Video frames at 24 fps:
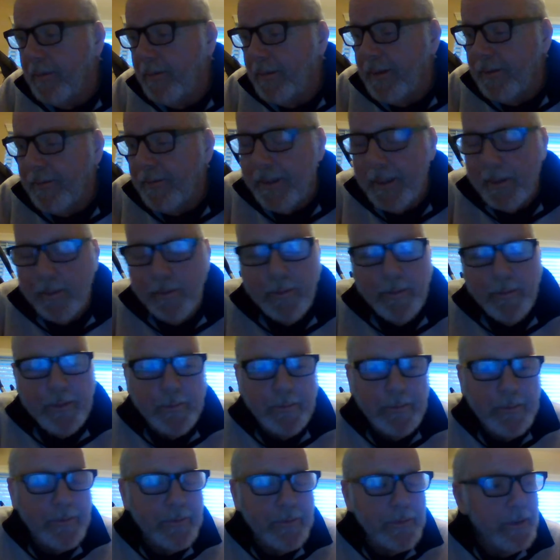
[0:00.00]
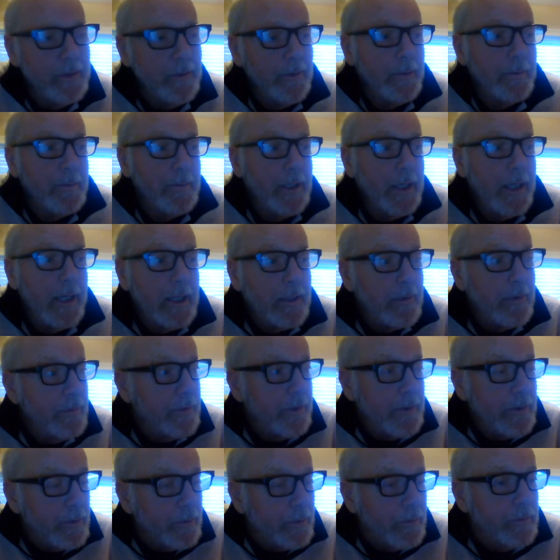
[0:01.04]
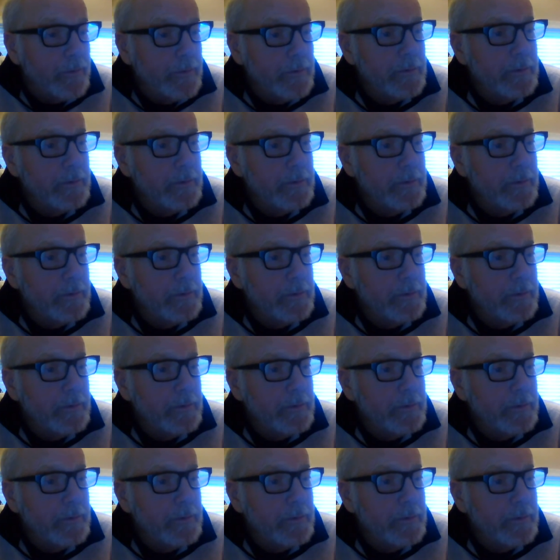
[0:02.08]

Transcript: And I was like, what are we supposed to do? I'm like, I don't know.